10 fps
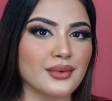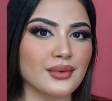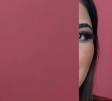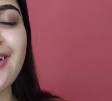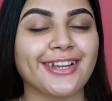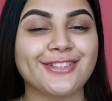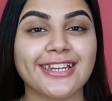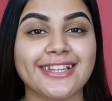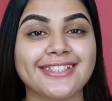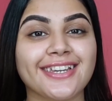Alright, so
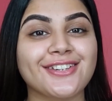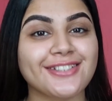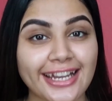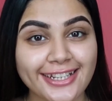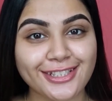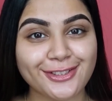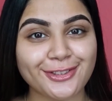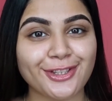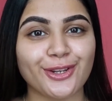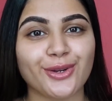let's get right into
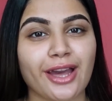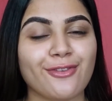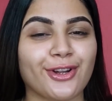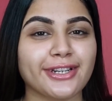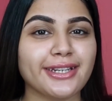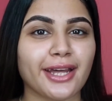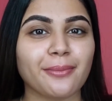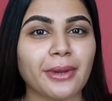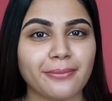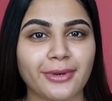the look. I've already done
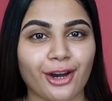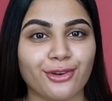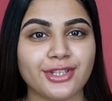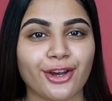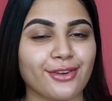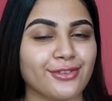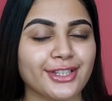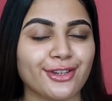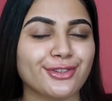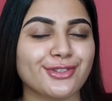my brows, however they
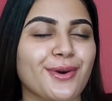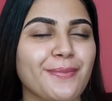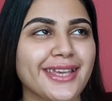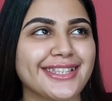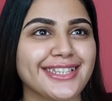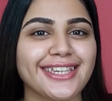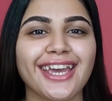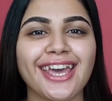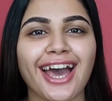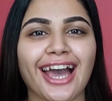look so messy.
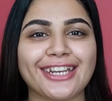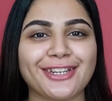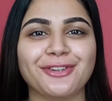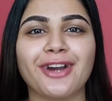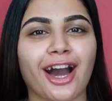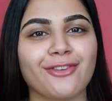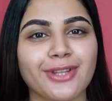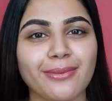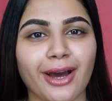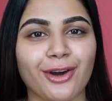I need to carve
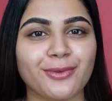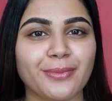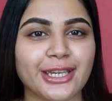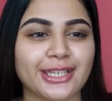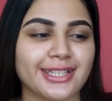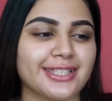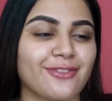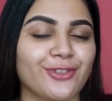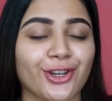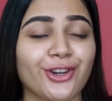them out because I've
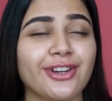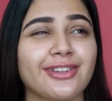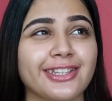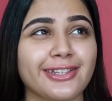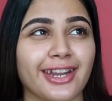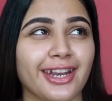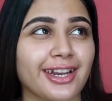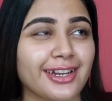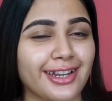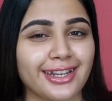not got threading
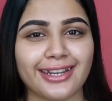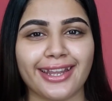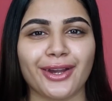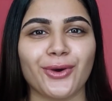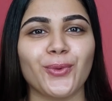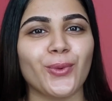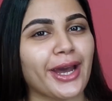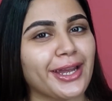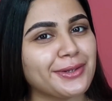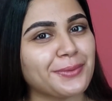done in like a
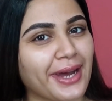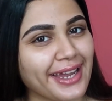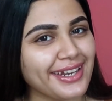while.